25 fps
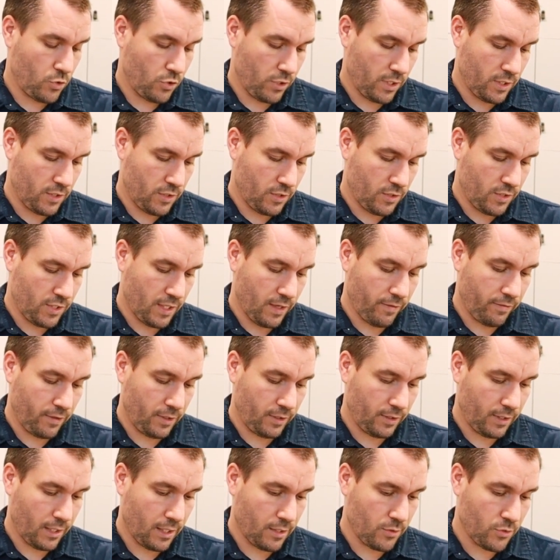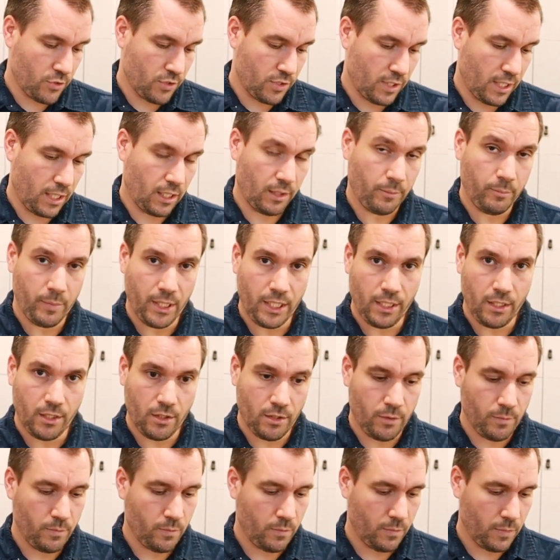So it's a 7000
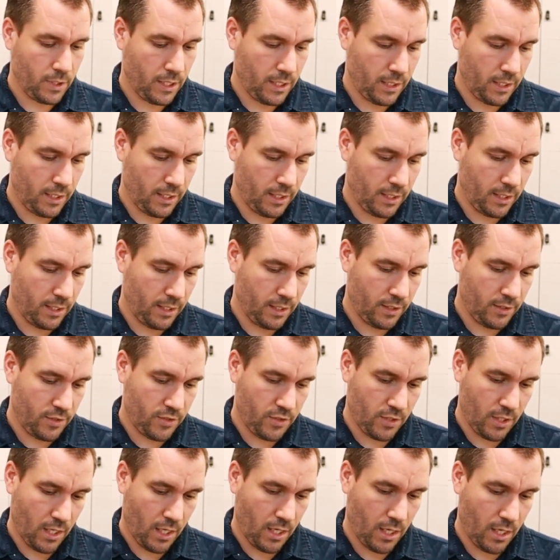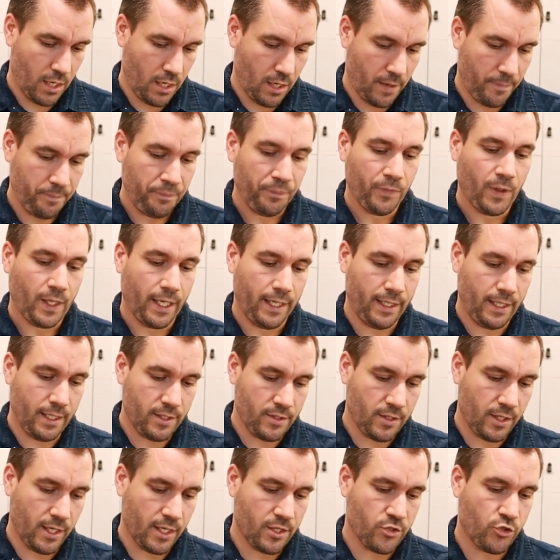aluminium. It
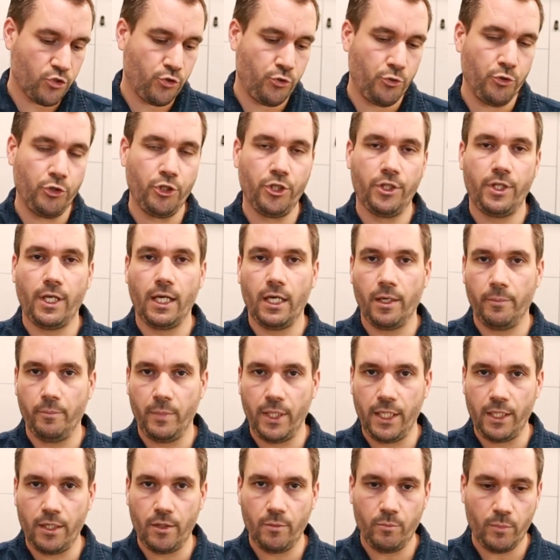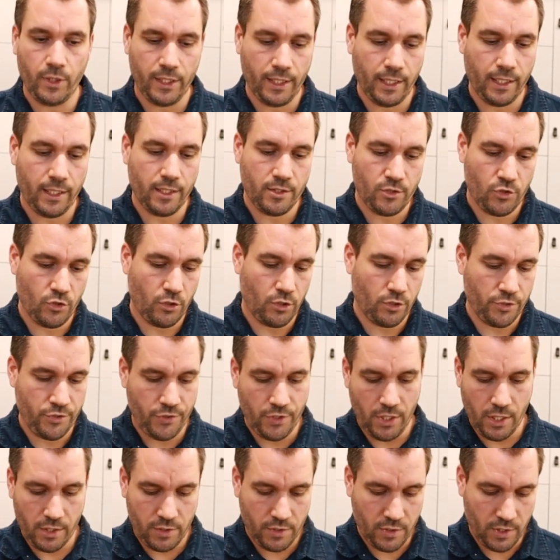is an extruded aluminium, but then it's all
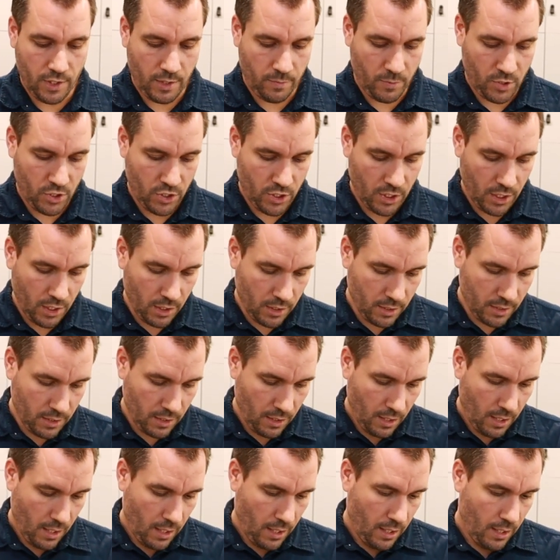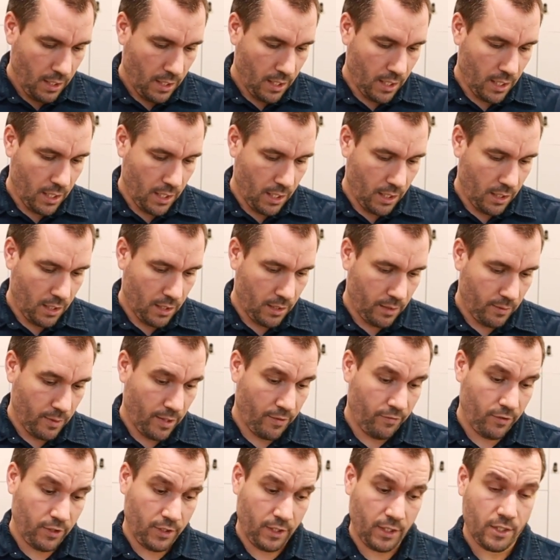CNC machined.
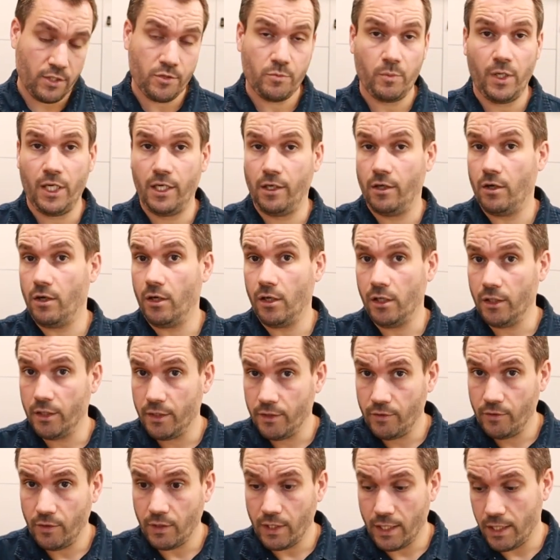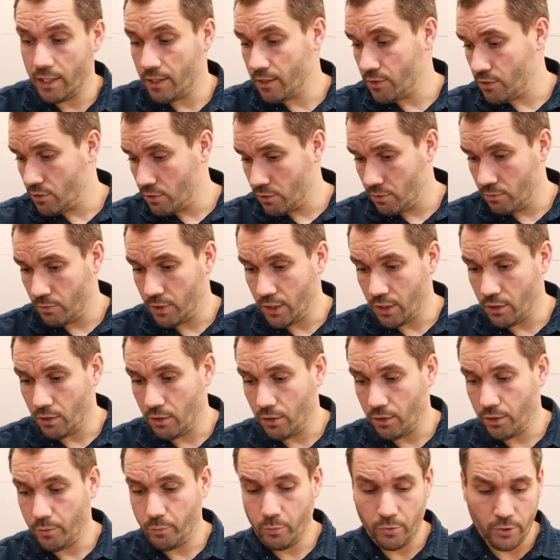Everything is made in Holland, as with
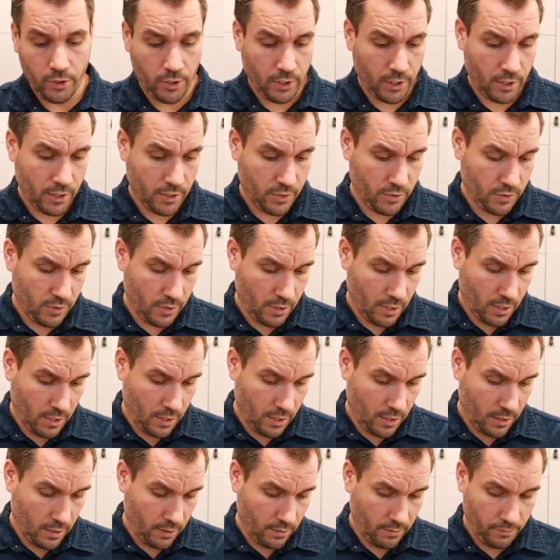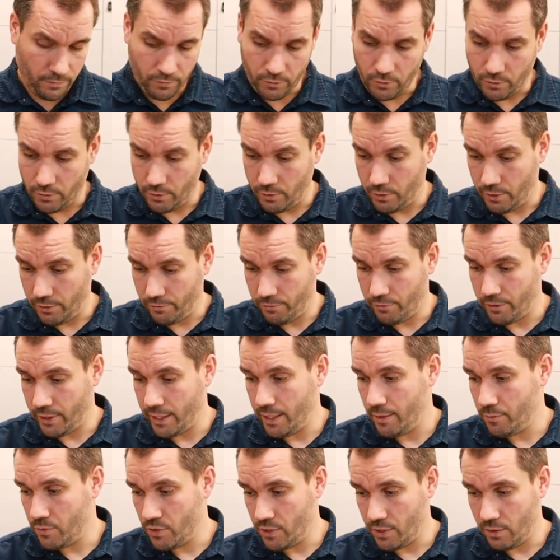all our products for the
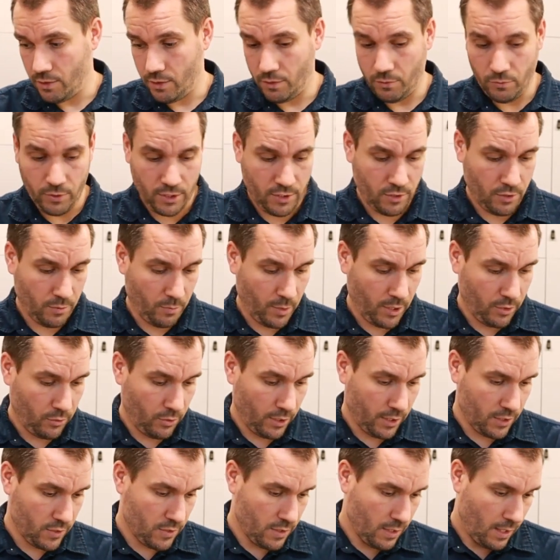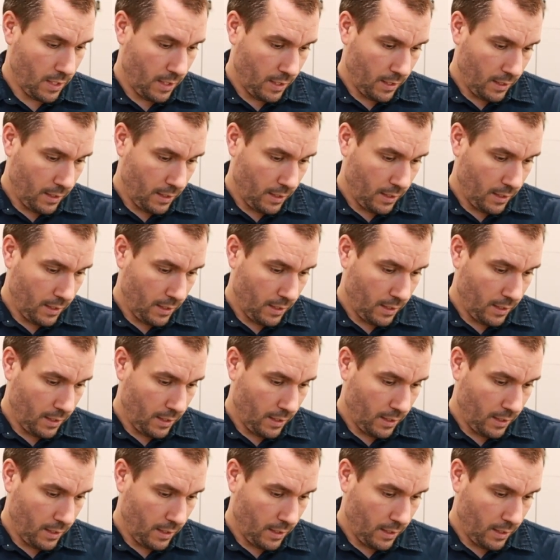frames with Symetrics.